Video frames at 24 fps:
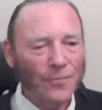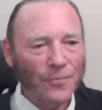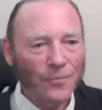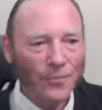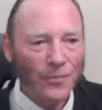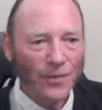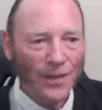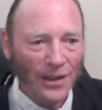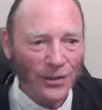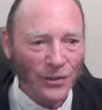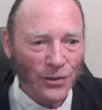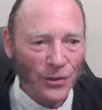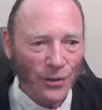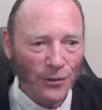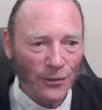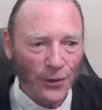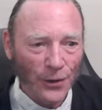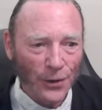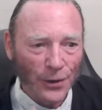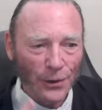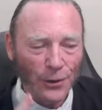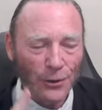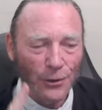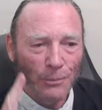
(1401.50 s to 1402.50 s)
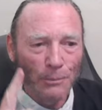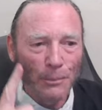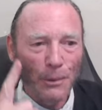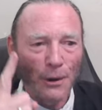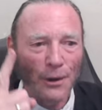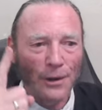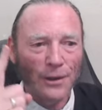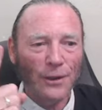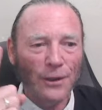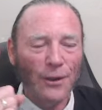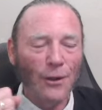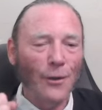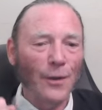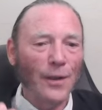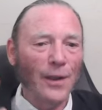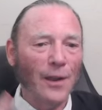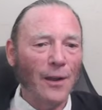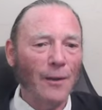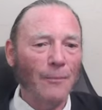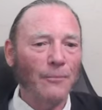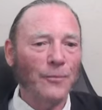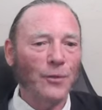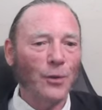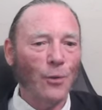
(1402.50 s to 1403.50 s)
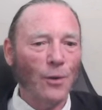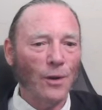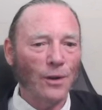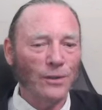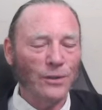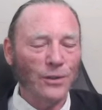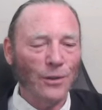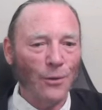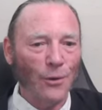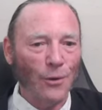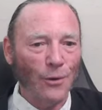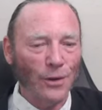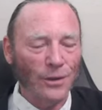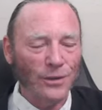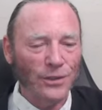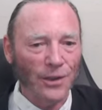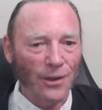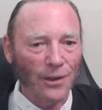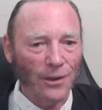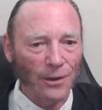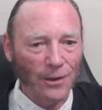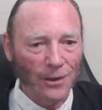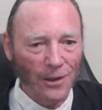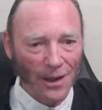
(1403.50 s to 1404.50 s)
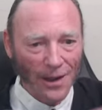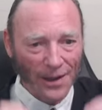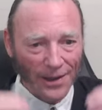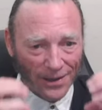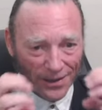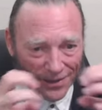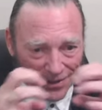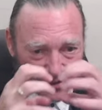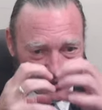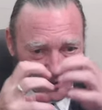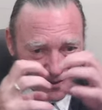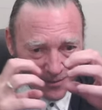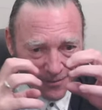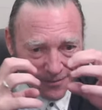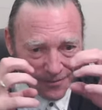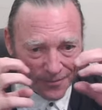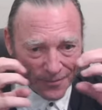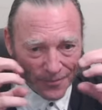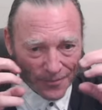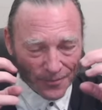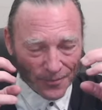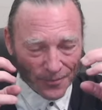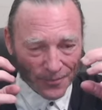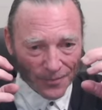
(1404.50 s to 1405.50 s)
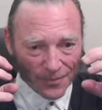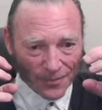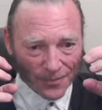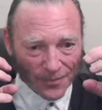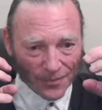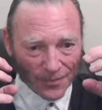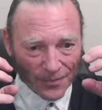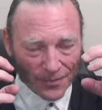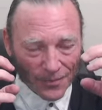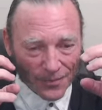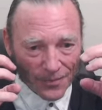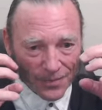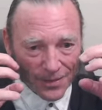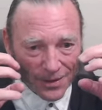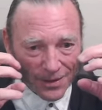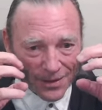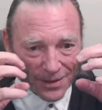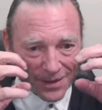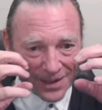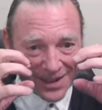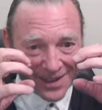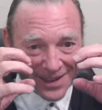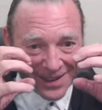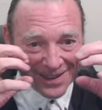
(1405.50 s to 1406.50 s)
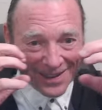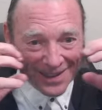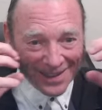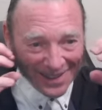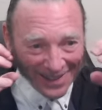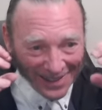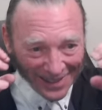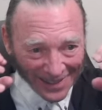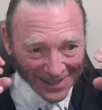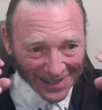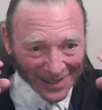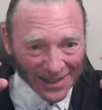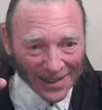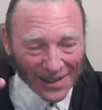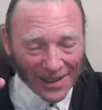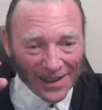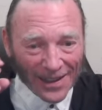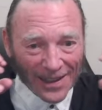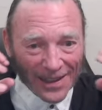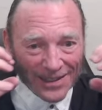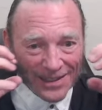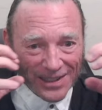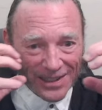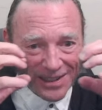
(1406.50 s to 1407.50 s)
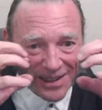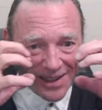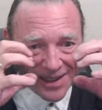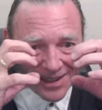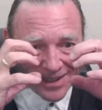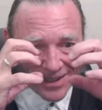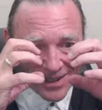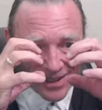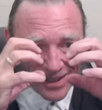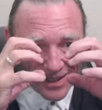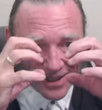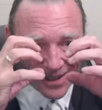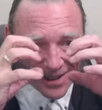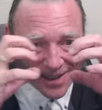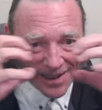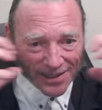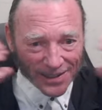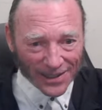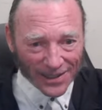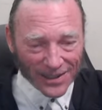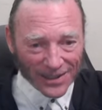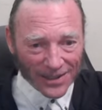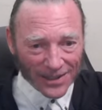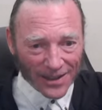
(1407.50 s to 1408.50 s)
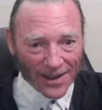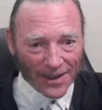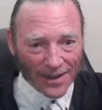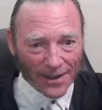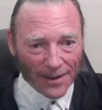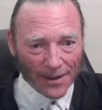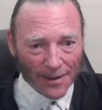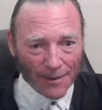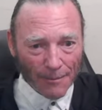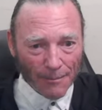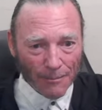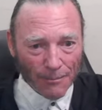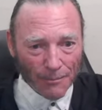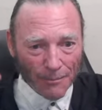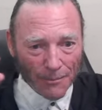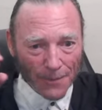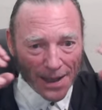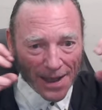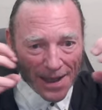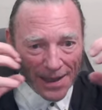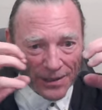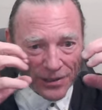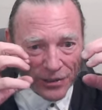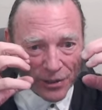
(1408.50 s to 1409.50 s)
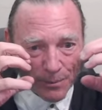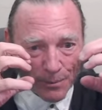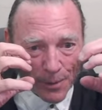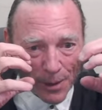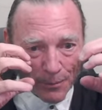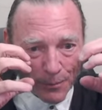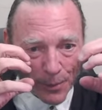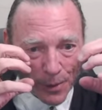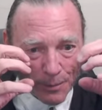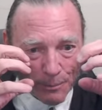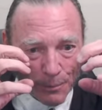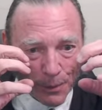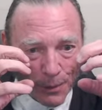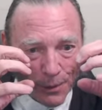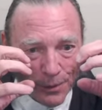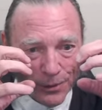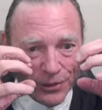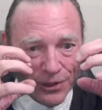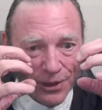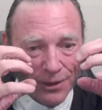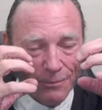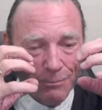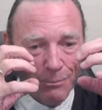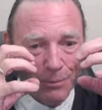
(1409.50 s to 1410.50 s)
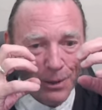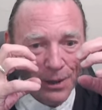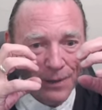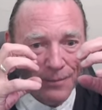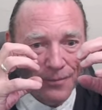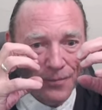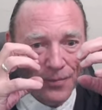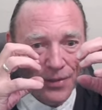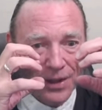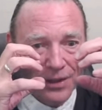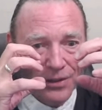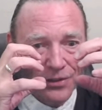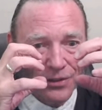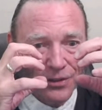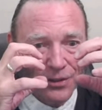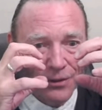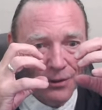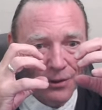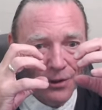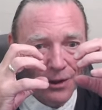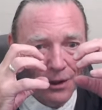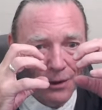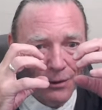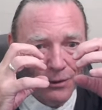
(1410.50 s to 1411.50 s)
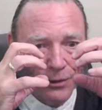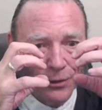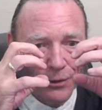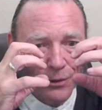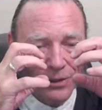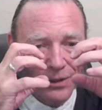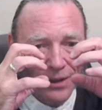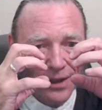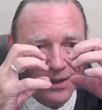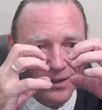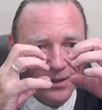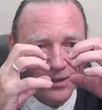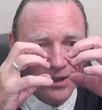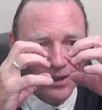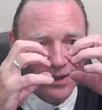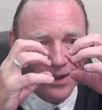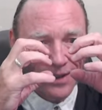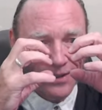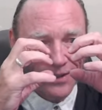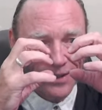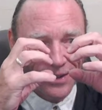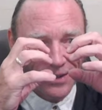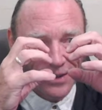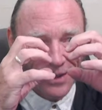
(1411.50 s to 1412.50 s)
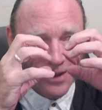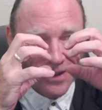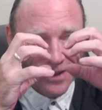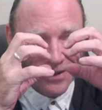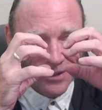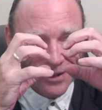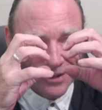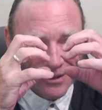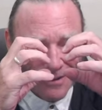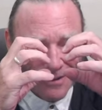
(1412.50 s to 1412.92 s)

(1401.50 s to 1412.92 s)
That's the vertical part going up towards the horizontal line. It's it's less and less. It's like maximum repulsion, but they still go, so it's less and less and less.